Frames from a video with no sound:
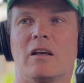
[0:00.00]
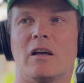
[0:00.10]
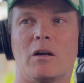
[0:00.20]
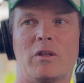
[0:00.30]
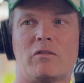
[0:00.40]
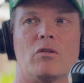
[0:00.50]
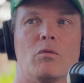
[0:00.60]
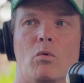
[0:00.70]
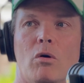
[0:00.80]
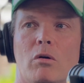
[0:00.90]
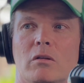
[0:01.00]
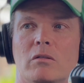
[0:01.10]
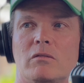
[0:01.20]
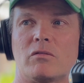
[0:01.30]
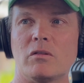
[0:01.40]
and I went through a walk
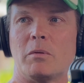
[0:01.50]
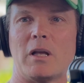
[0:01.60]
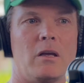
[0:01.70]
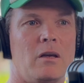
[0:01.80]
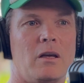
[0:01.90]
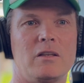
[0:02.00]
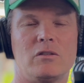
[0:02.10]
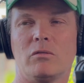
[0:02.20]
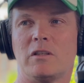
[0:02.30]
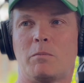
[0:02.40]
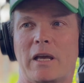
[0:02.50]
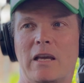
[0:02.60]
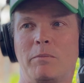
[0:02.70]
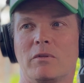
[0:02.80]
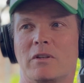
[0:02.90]
through and there's all these
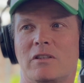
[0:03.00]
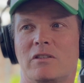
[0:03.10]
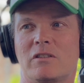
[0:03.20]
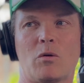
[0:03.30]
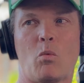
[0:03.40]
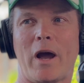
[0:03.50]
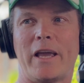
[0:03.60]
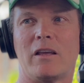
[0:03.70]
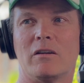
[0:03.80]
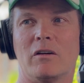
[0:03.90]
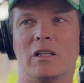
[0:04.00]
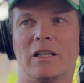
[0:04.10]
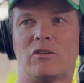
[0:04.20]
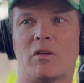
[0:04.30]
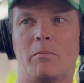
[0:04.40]
people that are just awake on
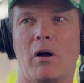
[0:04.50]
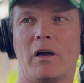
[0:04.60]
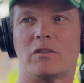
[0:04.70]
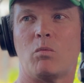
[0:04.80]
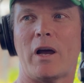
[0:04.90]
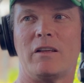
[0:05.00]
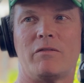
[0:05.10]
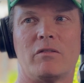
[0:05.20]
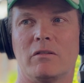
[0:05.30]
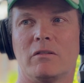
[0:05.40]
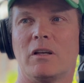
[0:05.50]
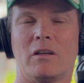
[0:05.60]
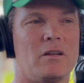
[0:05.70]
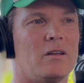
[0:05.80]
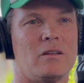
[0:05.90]
electric bikes waiting for
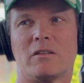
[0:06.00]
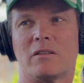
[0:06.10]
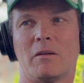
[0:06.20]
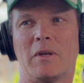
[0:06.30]
some